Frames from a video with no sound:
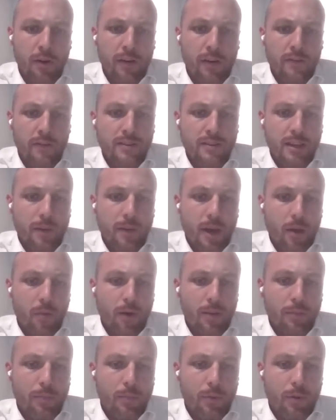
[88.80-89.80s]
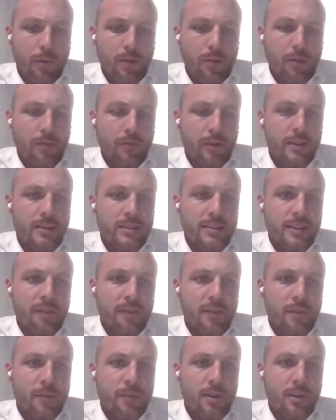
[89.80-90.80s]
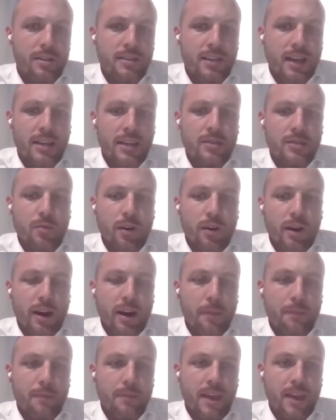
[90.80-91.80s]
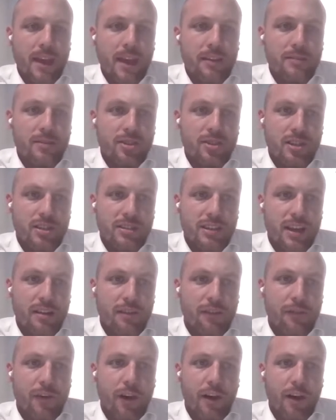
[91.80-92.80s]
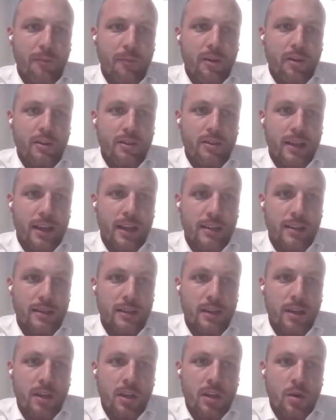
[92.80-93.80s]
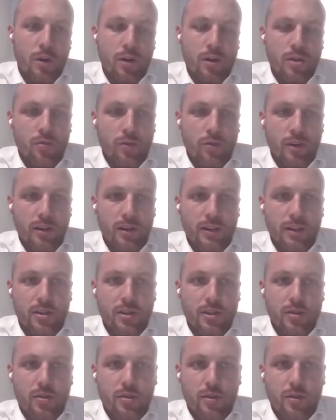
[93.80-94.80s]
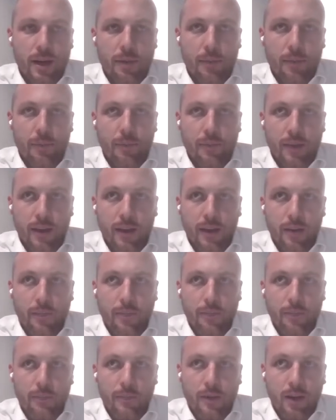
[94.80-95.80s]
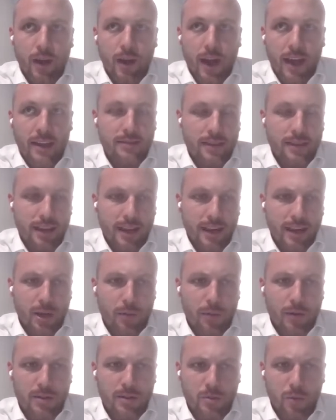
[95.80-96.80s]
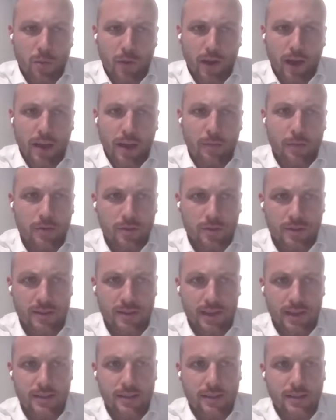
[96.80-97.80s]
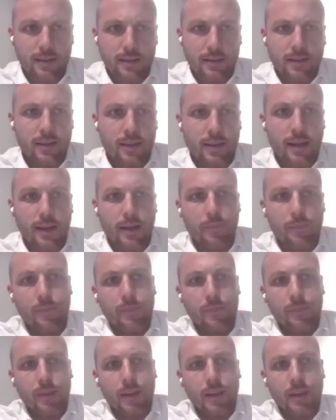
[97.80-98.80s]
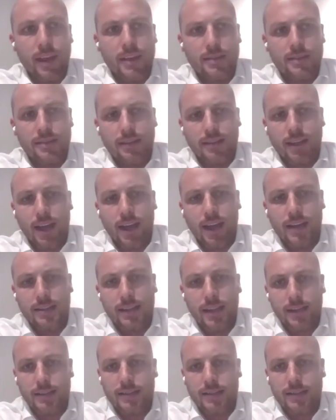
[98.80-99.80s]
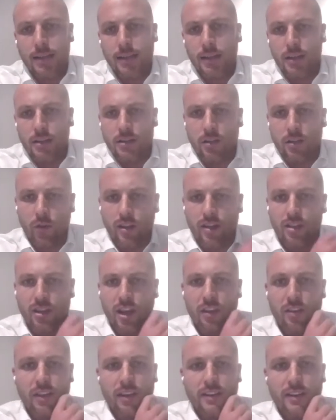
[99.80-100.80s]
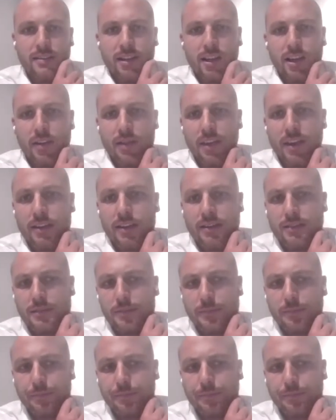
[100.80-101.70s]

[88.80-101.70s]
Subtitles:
Previously about 1.37 million tonnes, we're up now to just under 5 million tonnes, which really should add to the economics when we're able to assess it and announce it to the ASX. So if we just go to the next slide, thanks.